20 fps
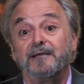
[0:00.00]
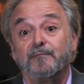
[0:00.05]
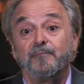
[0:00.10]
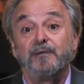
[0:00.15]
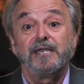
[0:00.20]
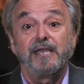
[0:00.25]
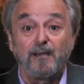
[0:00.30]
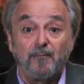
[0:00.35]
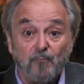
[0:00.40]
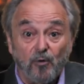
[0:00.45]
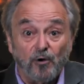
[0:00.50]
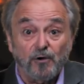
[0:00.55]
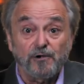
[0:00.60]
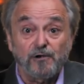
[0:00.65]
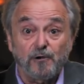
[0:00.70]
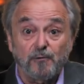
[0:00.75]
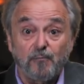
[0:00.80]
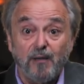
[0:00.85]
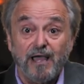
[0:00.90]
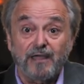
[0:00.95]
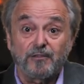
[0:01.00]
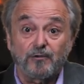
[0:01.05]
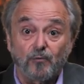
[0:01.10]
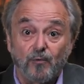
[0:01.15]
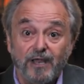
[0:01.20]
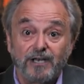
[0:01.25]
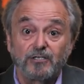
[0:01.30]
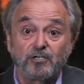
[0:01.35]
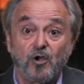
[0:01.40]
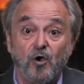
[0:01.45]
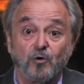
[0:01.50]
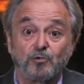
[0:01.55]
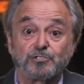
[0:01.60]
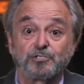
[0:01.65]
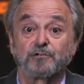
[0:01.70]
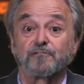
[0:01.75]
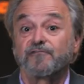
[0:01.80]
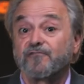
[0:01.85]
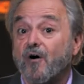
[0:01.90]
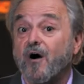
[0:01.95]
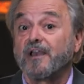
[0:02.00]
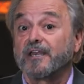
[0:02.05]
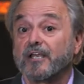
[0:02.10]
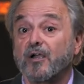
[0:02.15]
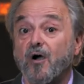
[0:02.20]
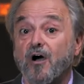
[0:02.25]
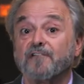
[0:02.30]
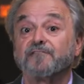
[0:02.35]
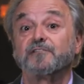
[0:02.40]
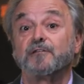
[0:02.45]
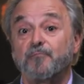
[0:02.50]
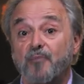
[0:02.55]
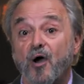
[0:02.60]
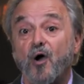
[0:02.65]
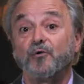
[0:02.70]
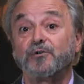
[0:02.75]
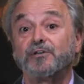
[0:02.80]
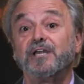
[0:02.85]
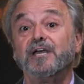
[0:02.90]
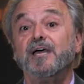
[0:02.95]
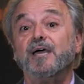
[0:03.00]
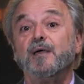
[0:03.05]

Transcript: being murdered by the redcoats or falling off the boat